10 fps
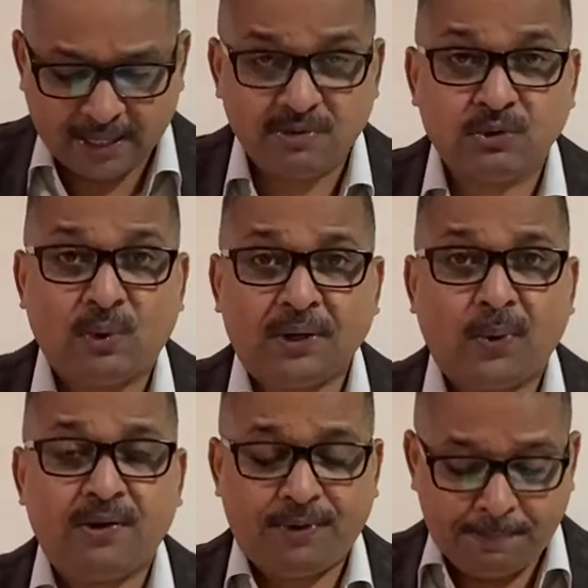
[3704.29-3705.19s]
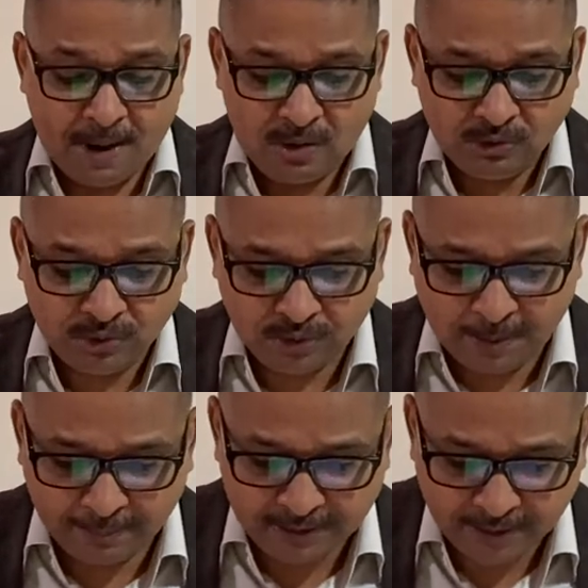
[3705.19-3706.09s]
And he was 125 pounds, the
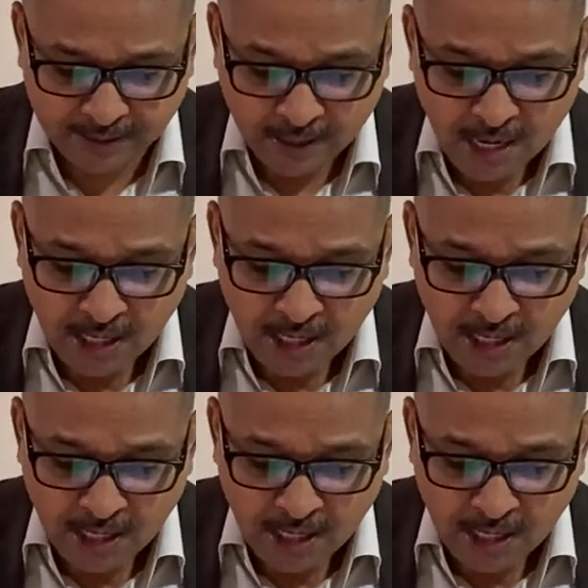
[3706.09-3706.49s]
Bible says.